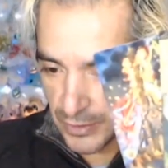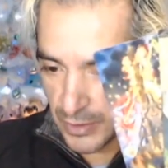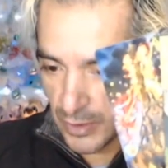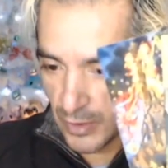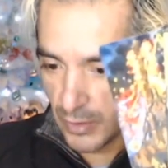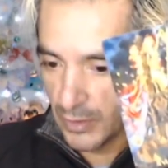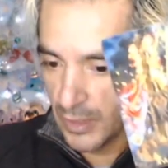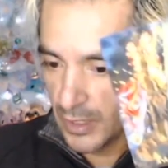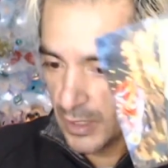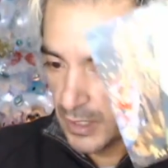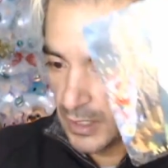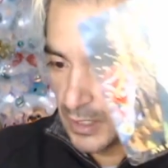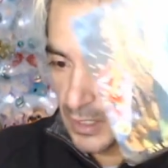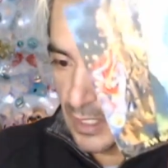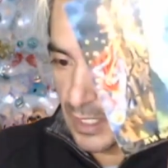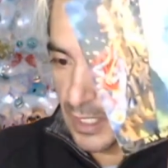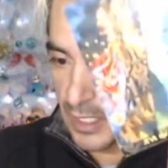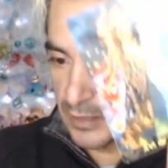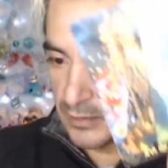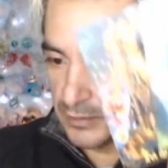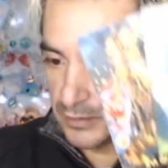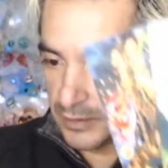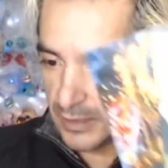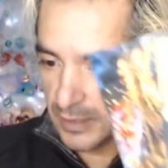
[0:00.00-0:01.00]
So
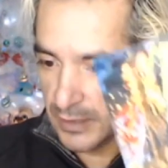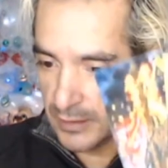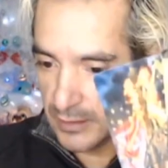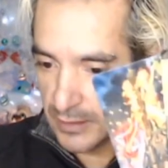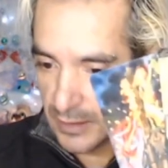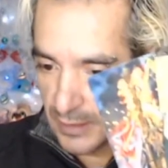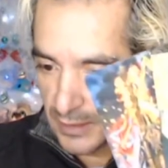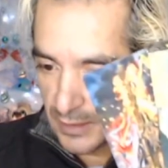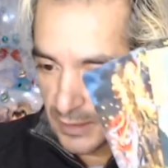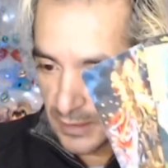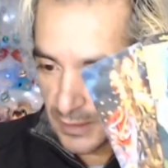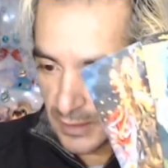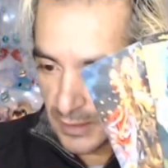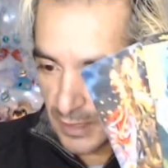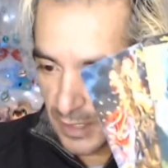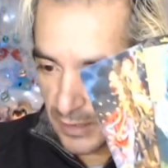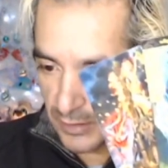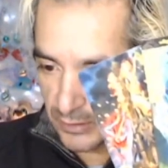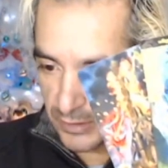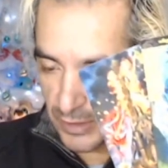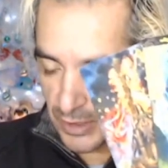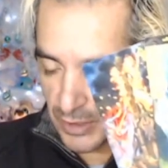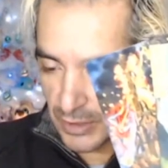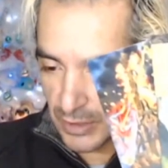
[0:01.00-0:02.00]
I don't think
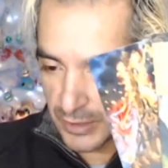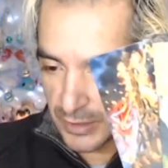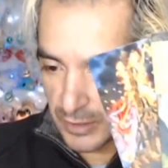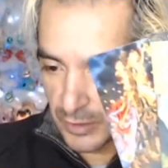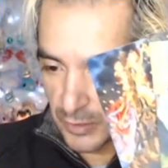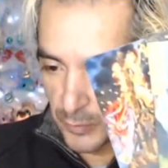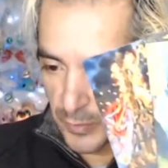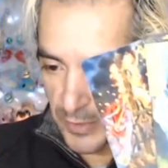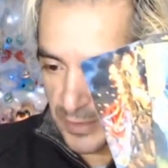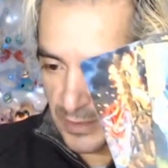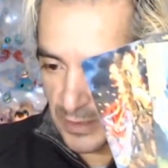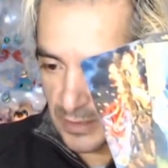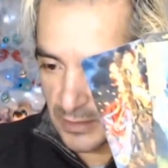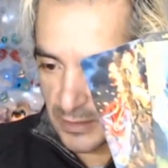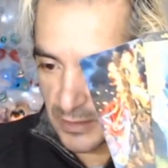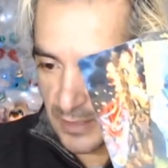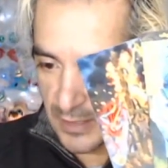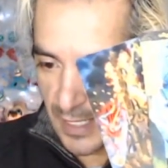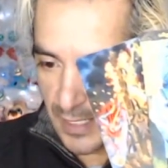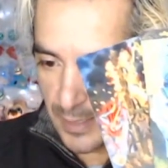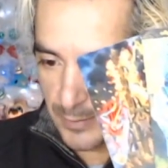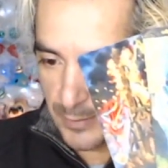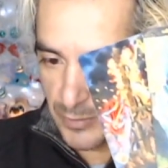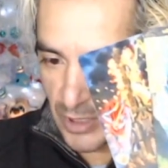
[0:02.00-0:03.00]
you're going to win this
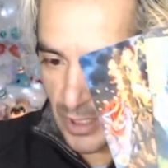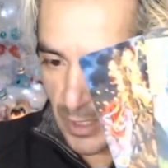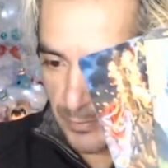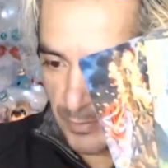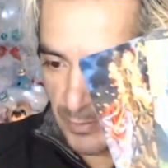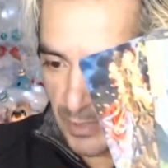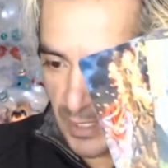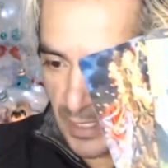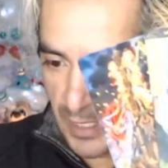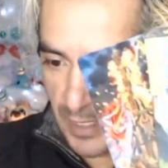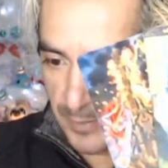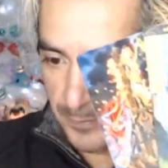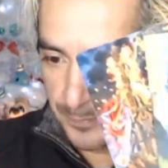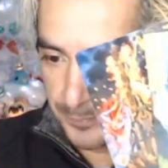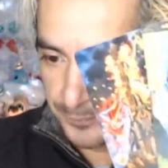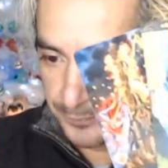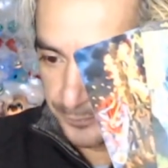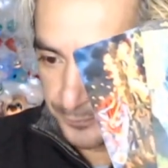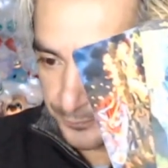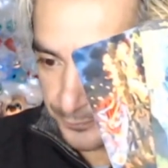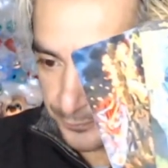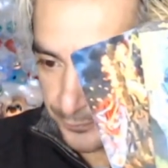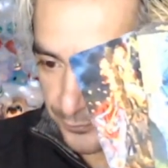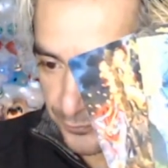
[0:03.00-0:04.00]
game, Gemini.
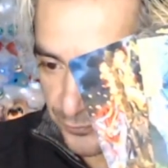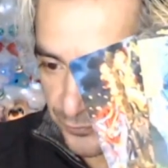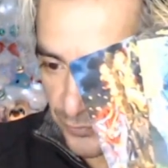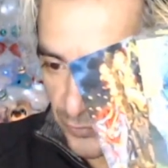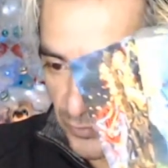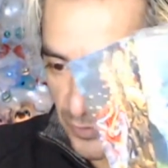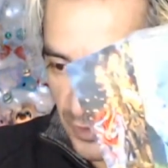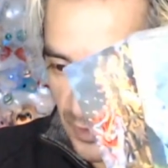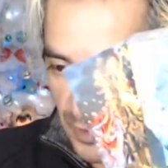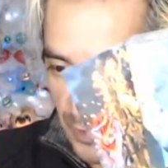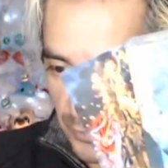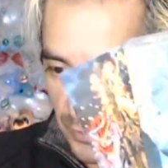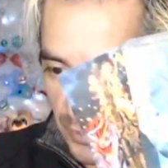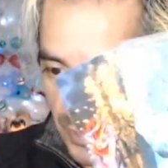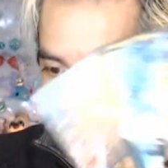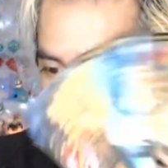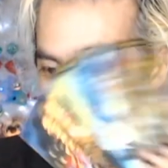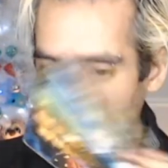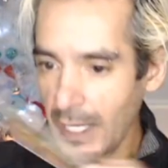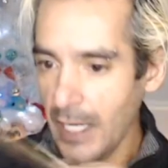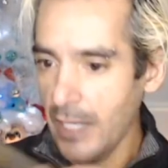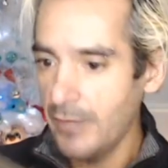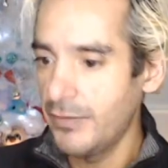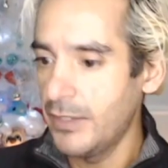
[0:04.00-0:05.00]
And then we
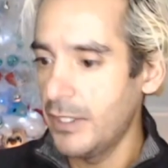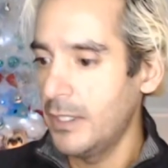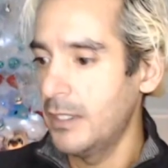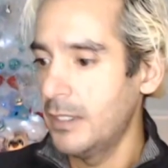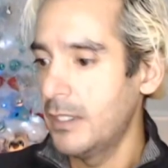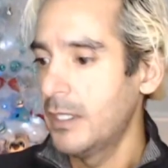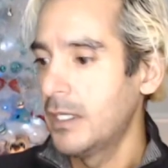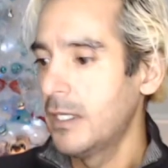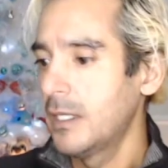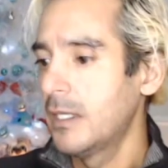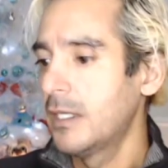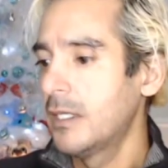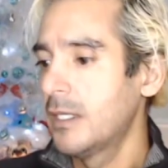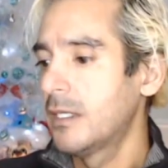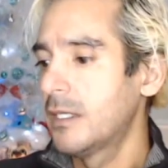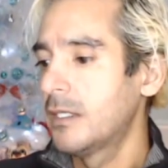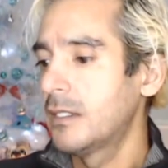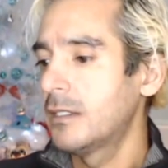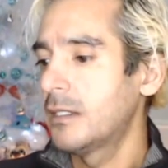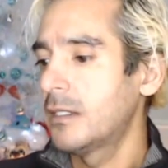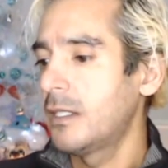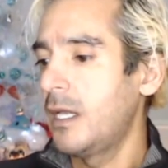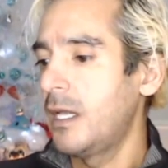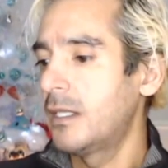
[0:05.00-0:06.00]
have the
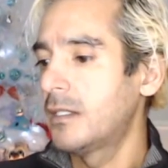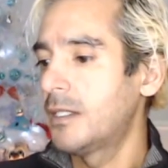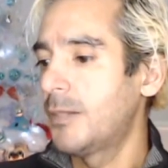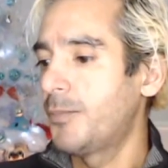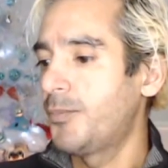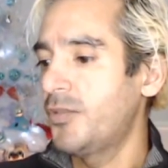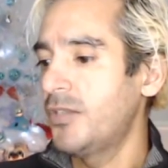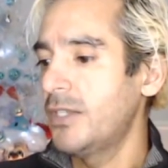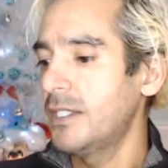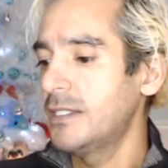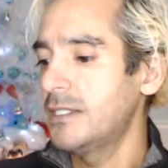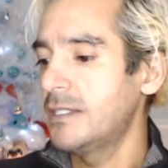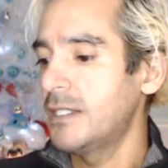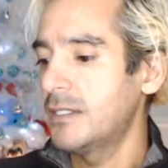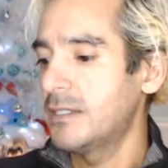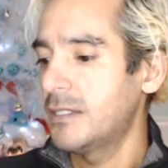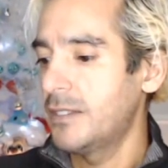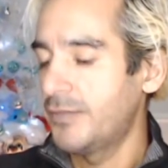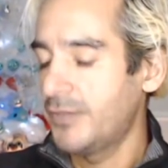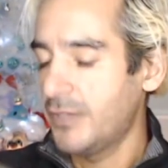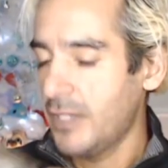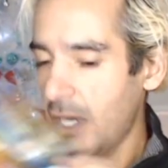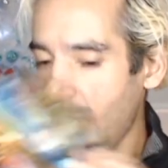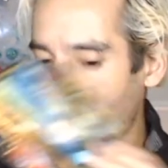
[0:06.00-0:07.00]
Princess
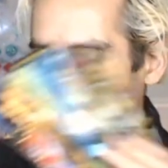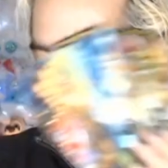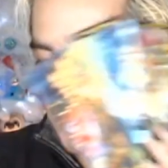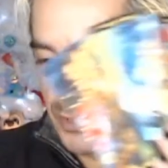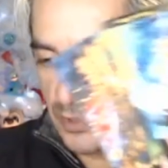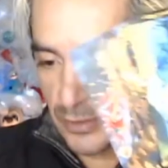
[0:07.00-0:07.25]
of Cups.